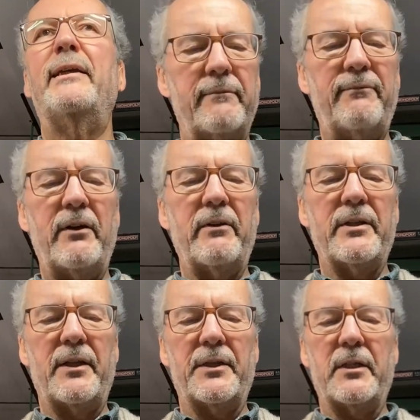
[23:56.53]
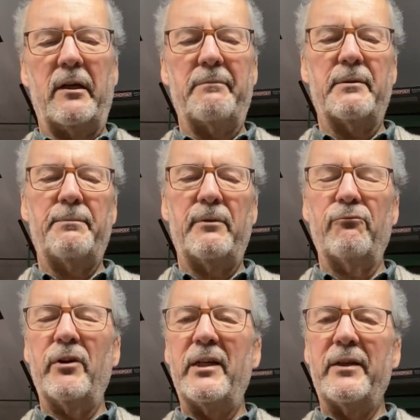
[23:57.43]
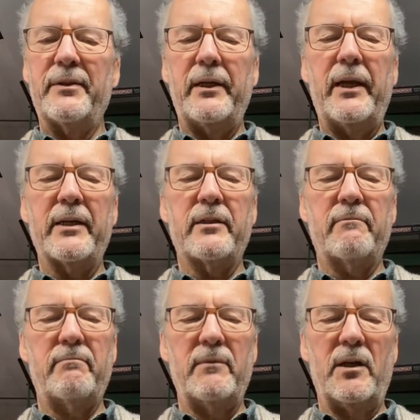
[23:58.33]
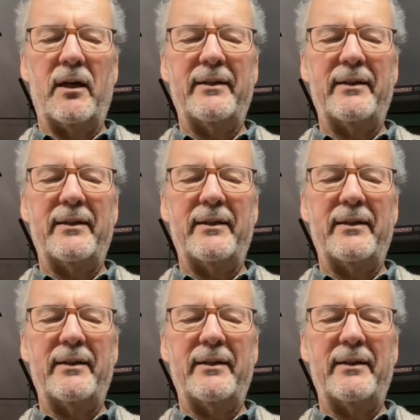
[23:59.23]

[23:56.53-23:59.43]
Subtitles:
get various other types, but really the next, I